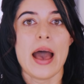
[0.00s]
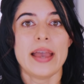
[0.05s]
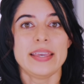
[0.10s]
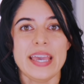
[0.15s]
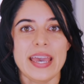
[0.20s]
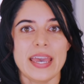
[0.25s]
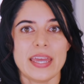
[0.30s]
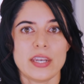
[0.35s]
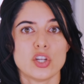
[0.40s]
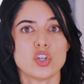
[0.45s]

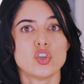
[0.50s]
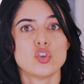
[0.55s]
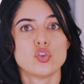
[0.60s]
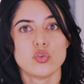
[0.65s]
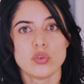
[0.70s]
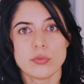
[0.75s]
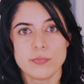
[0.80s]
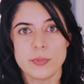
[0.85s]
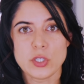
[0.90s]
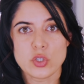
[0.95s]
Again,
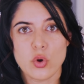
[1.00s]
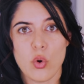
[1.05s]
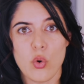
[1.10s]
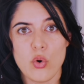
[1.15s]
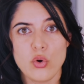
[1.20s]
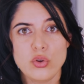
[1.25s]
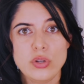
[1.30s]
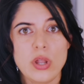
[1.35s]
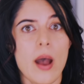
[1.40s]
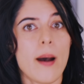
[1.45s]
truth be
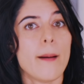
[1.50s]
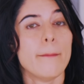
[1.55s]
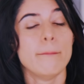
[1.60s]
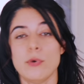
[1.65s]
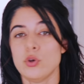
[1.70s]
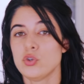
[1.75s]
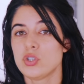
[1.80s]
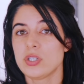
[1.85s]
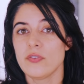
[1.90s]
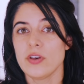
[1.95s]
told,
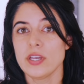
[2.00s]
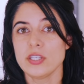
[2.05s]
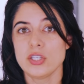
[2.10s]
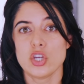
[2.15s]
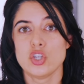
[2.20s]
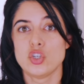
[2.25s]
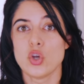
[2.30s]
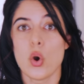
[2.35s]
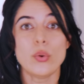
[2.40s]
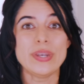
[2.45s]
most of
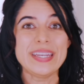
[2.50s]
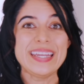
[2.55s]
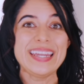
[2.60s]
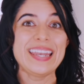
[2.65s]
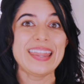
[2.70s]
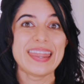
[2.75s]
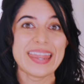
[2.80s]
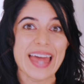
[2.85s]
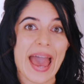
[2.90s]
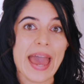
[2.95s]
us don't
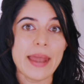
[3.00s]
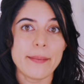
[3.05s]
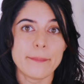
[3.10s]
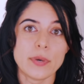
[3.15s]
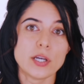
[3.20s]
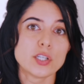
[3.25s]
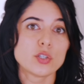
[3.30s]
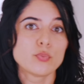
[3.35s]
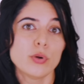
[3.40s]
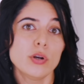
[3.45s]
need that
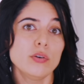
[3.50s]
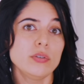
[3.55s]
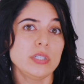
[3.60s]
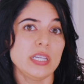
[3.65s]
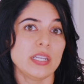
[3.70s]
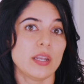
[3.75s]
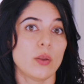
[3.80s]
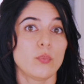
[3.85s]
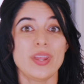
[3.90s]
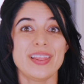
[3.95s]
much protein,